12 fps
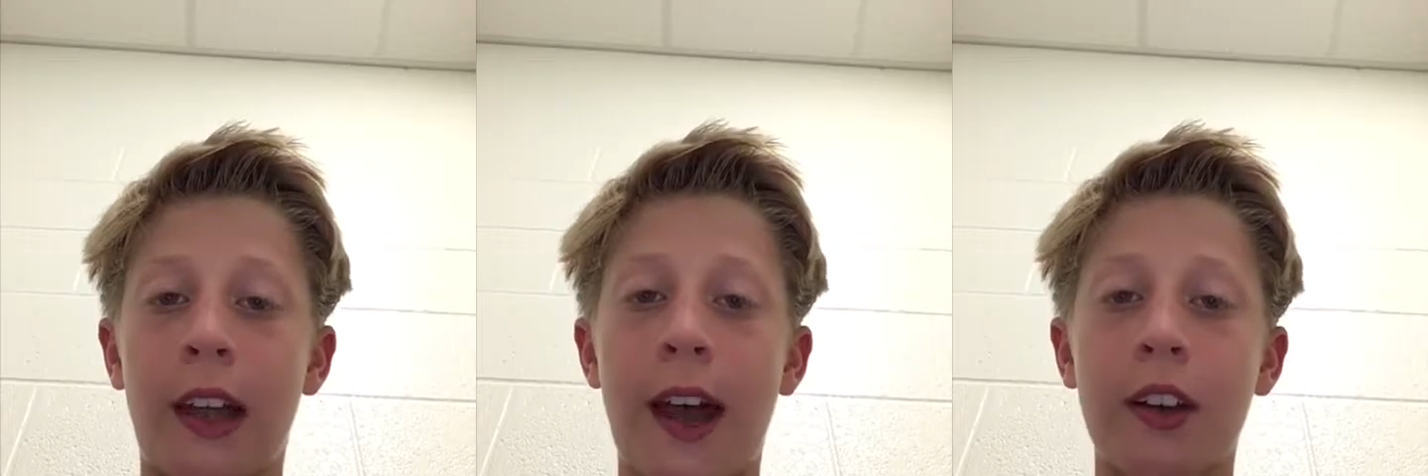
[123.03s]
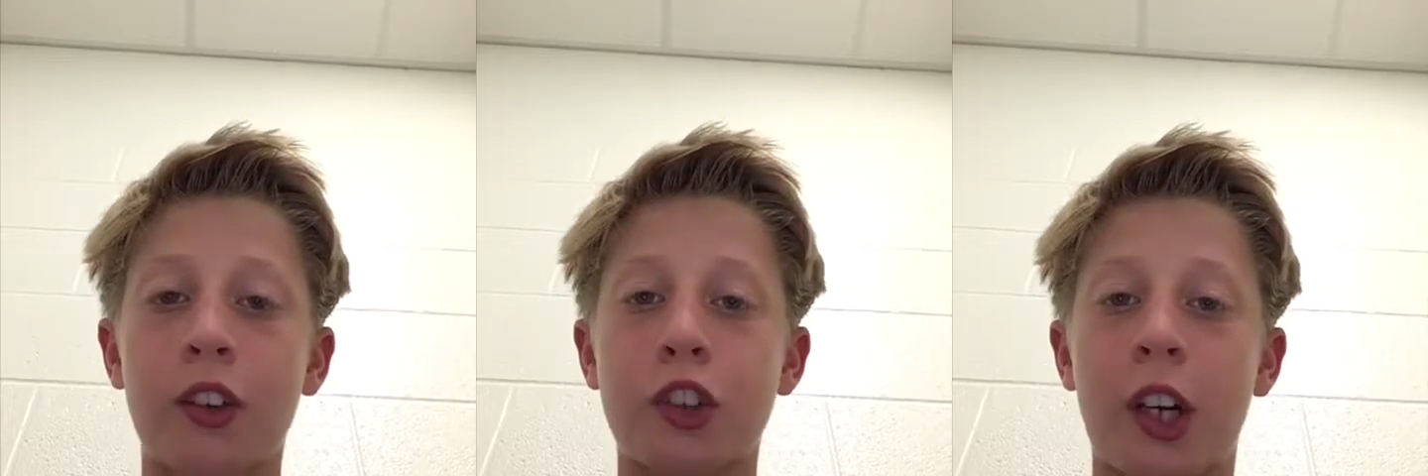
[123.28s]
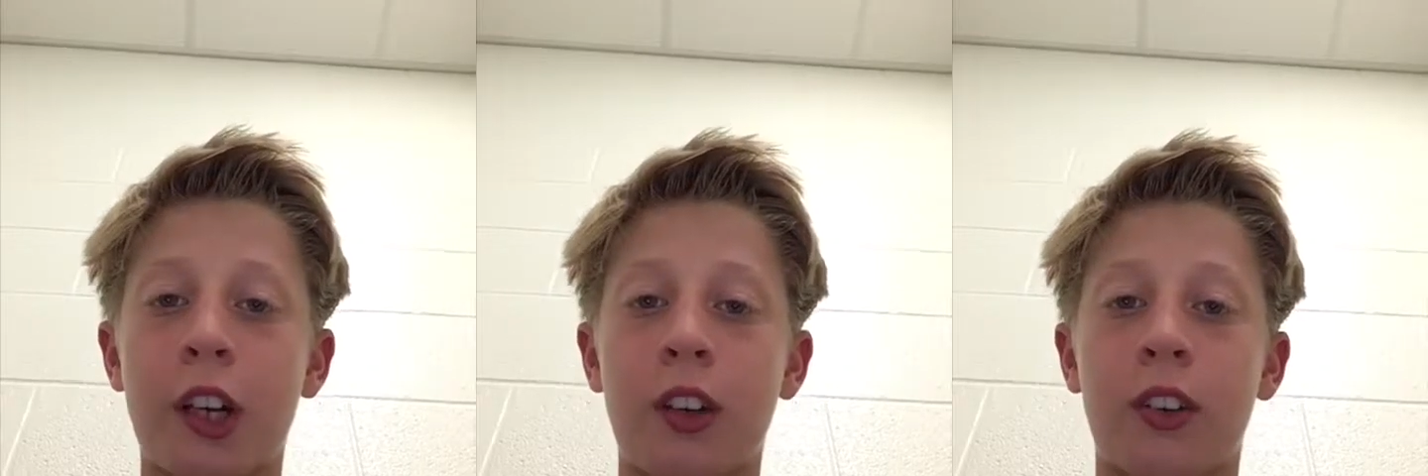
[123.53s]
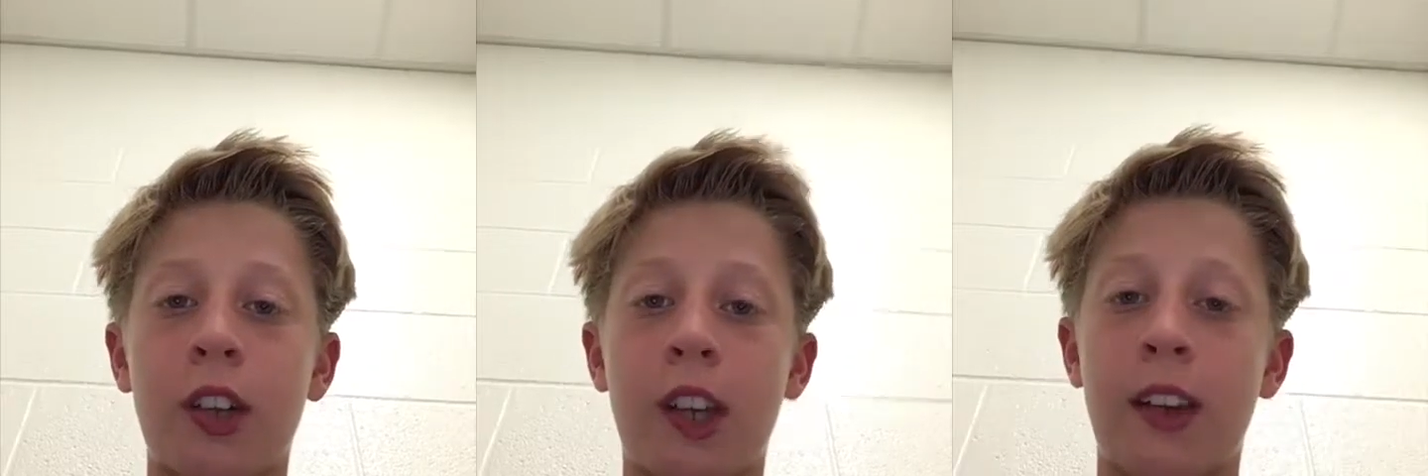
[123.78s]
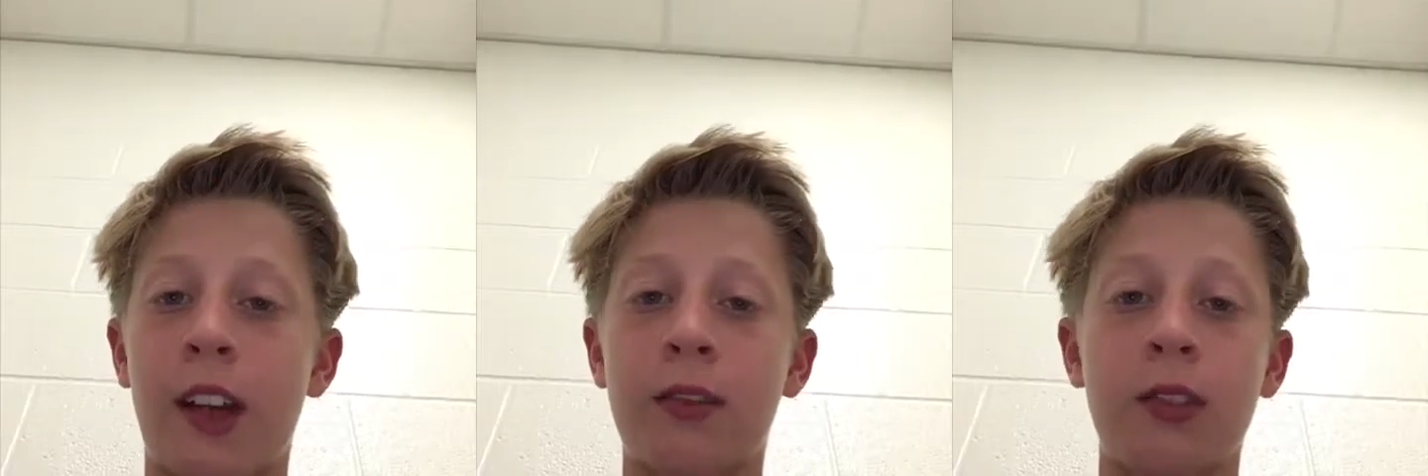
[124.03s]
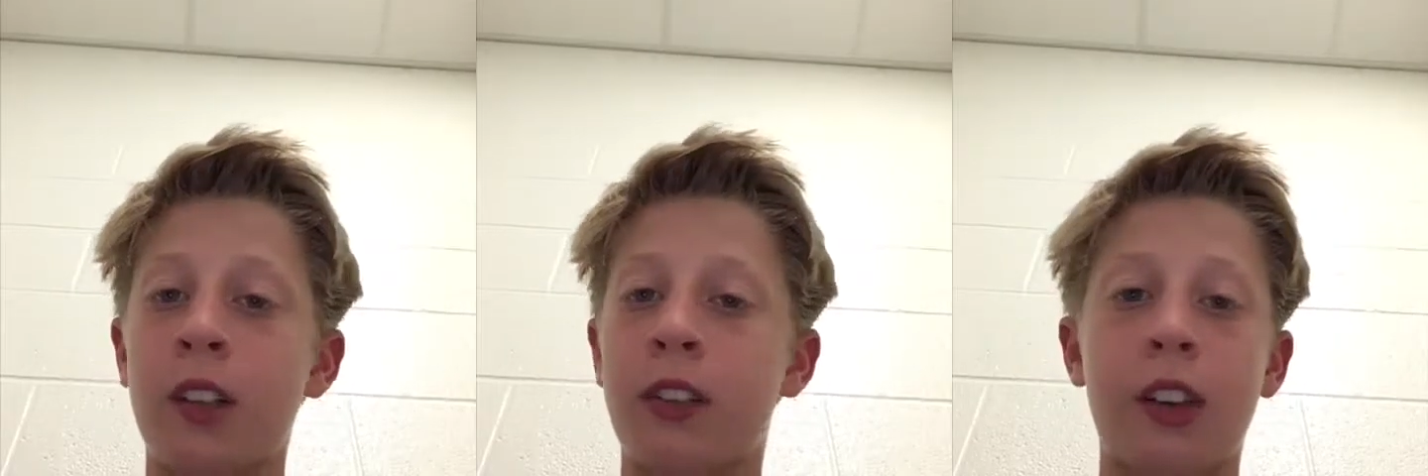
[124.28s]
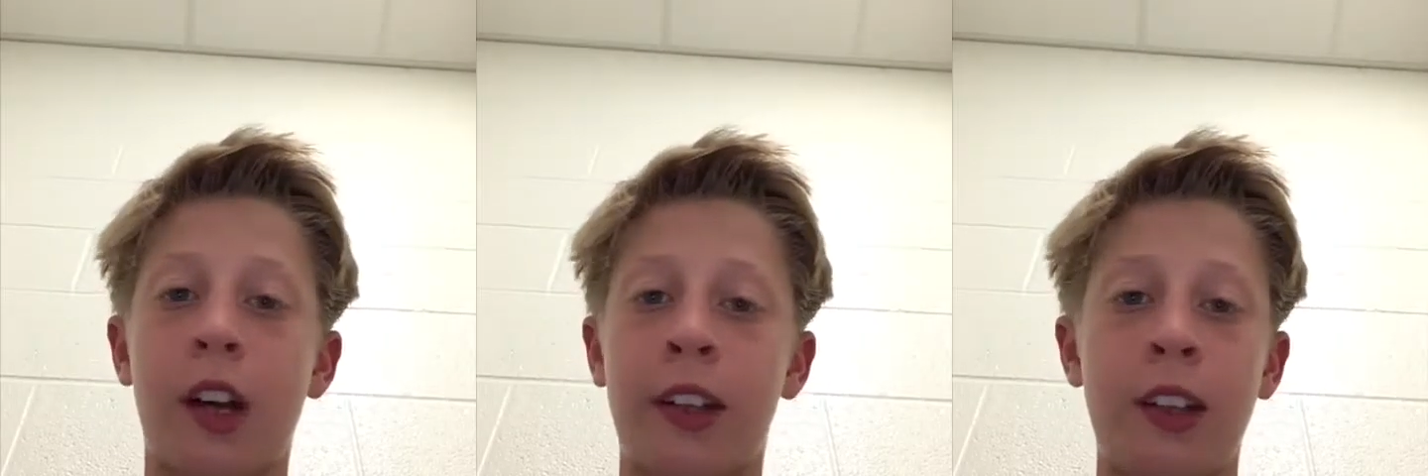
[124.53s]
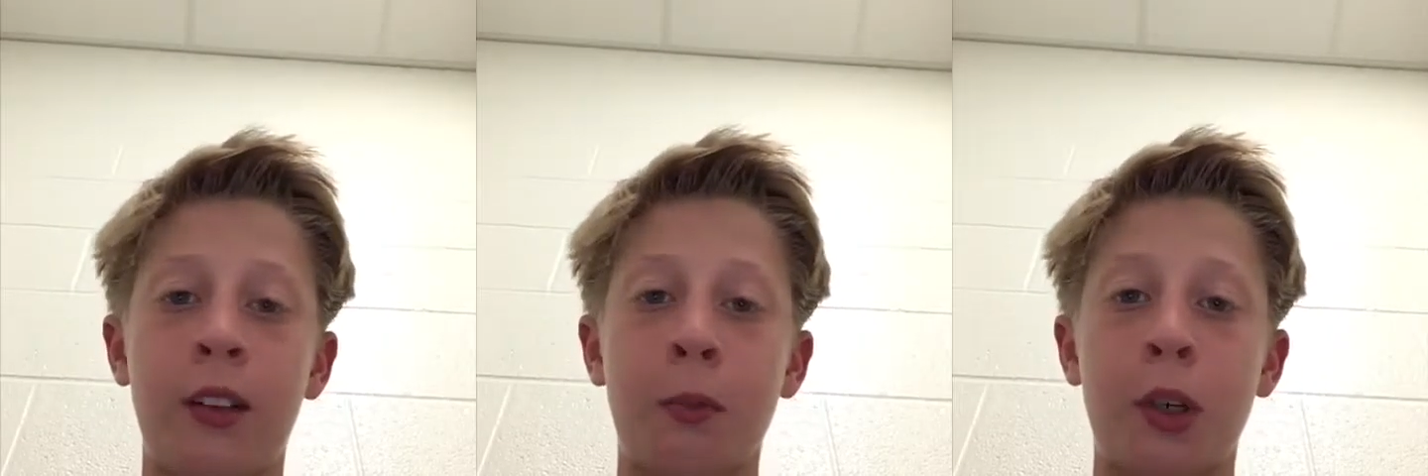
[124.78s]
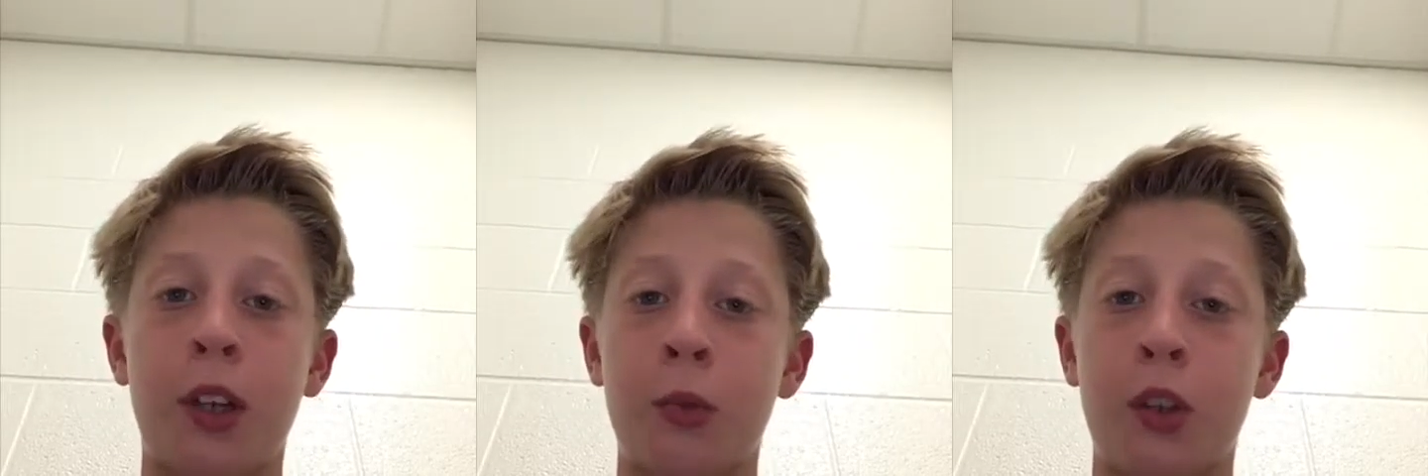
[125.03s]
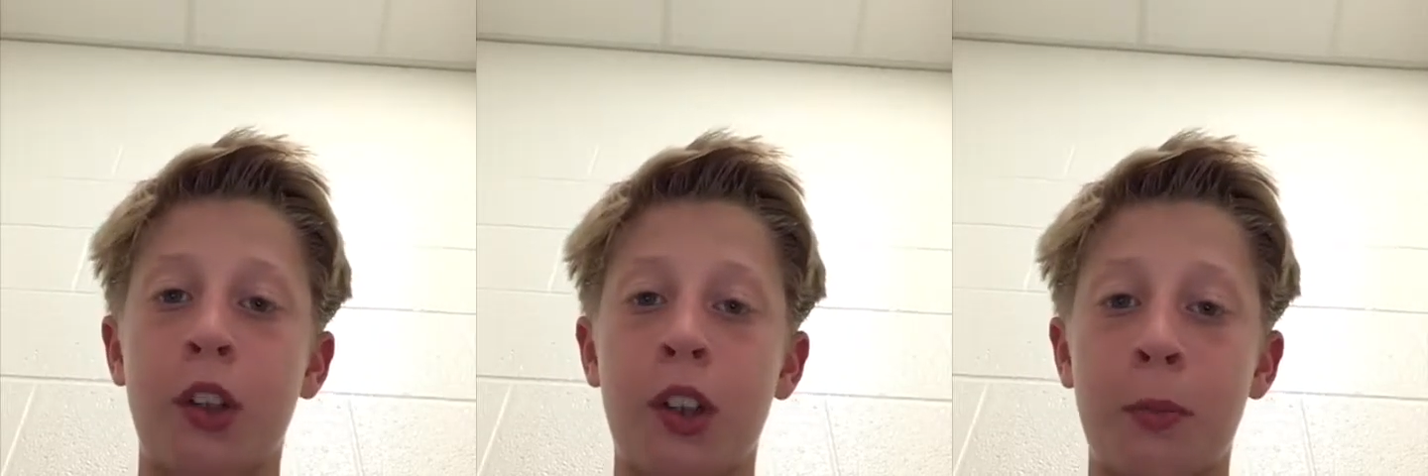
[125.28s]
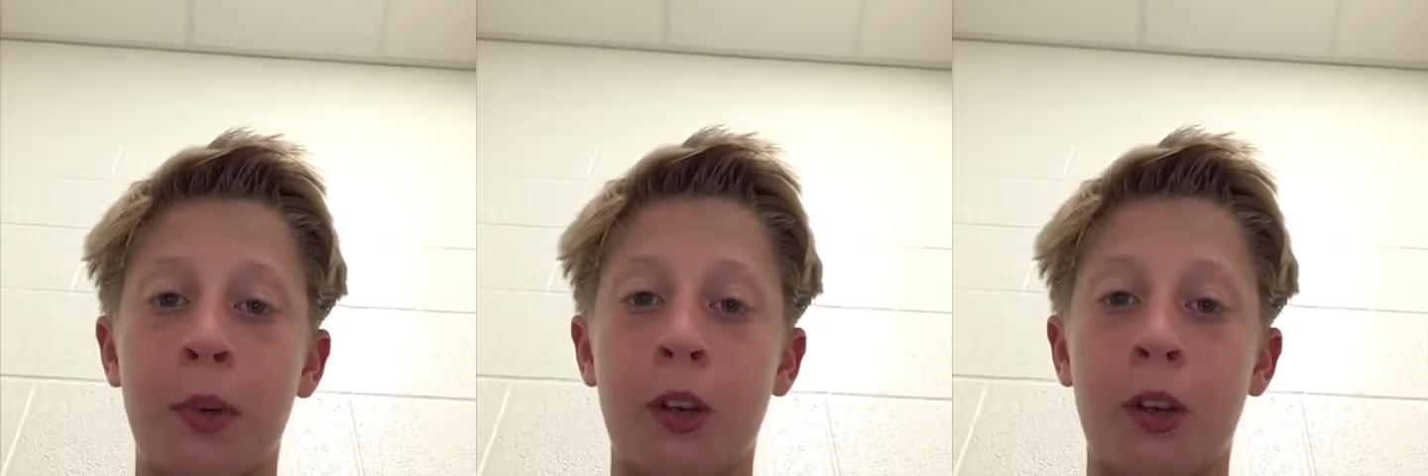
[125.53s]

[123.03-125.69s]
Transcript: Aladdin's trying to say that it's not him, but he really,